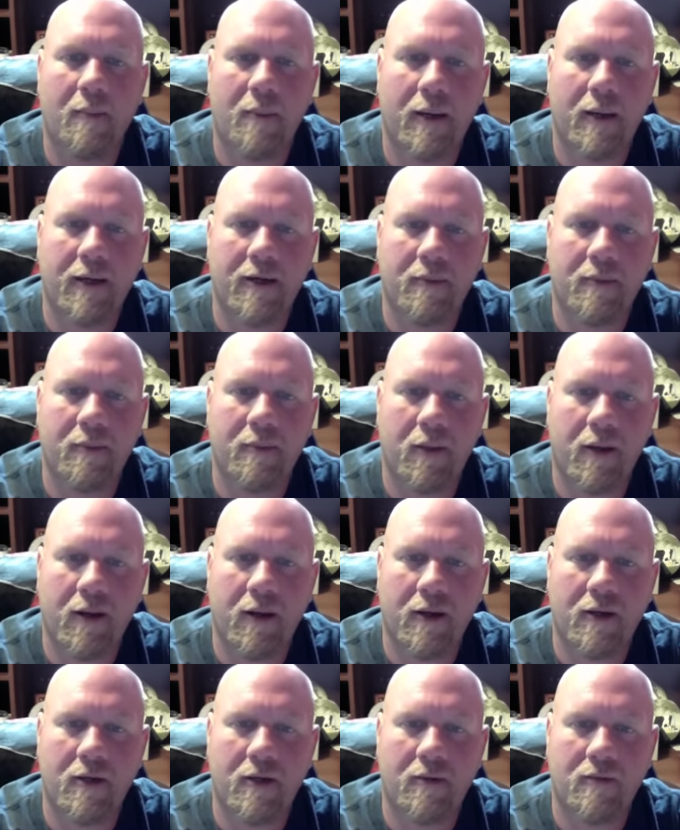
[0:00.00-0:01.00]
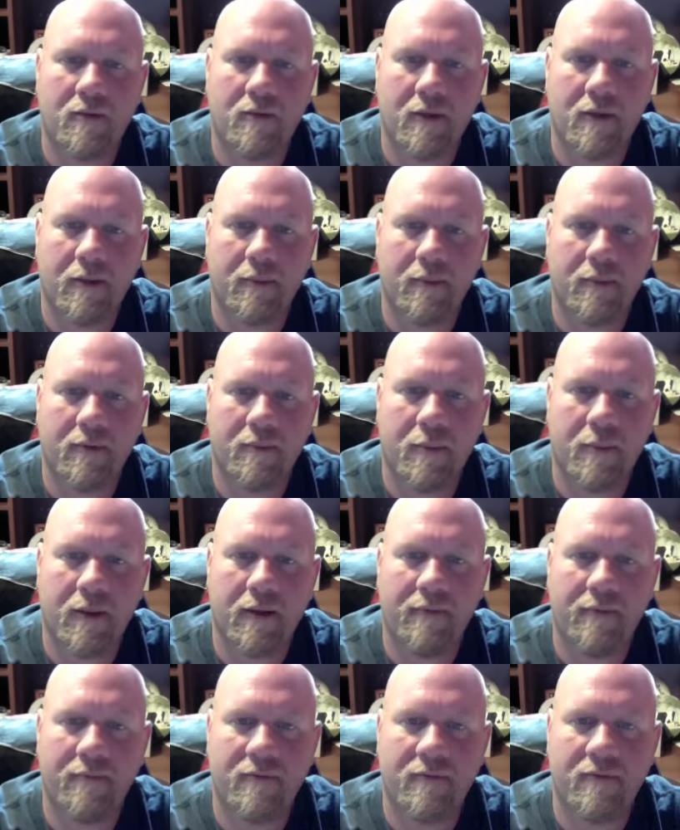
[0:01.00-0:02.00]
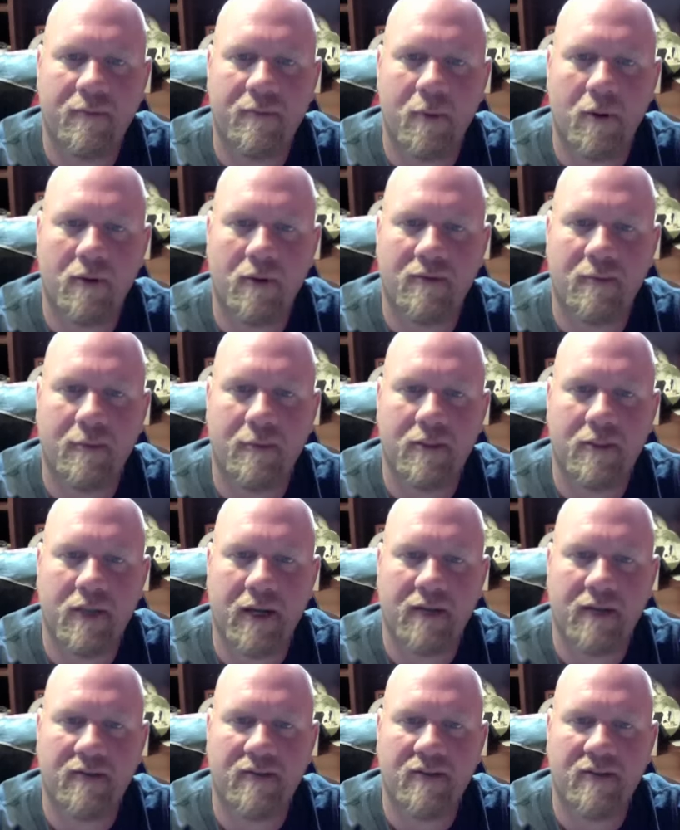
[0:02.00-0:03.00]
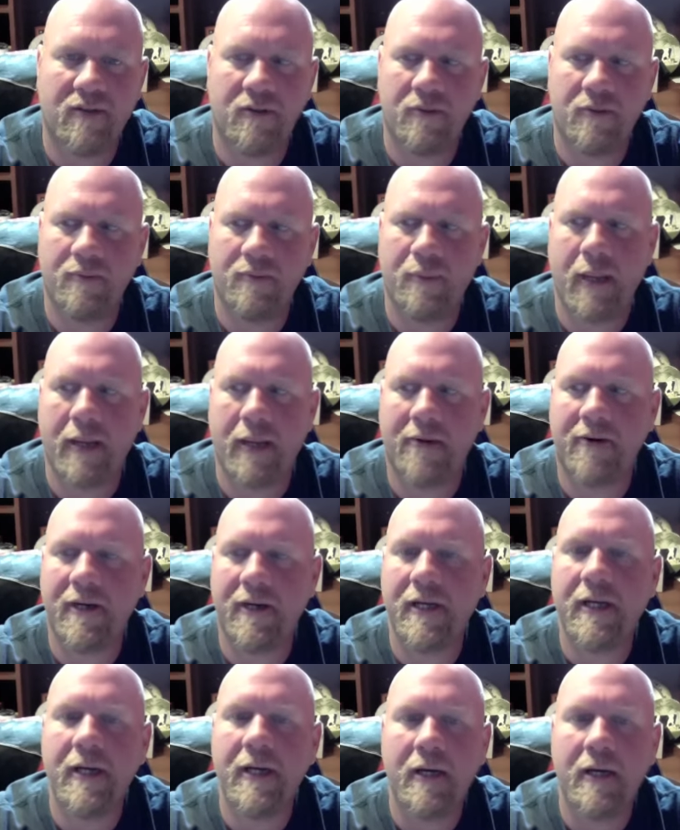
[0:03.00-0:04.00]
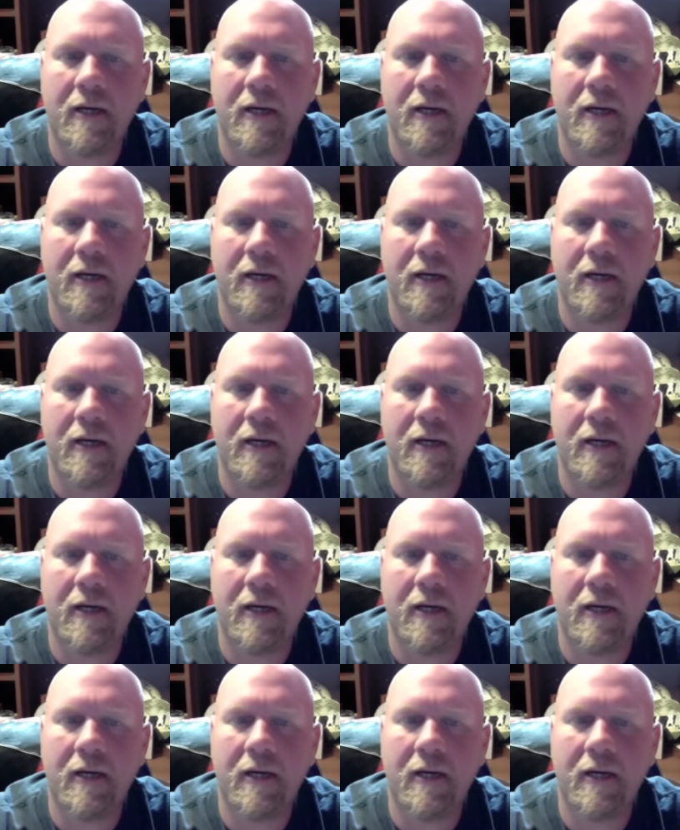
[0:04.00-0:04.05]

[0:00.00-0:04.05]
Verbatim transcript: but I do plan on using it with my Smokeless Image X2 battery.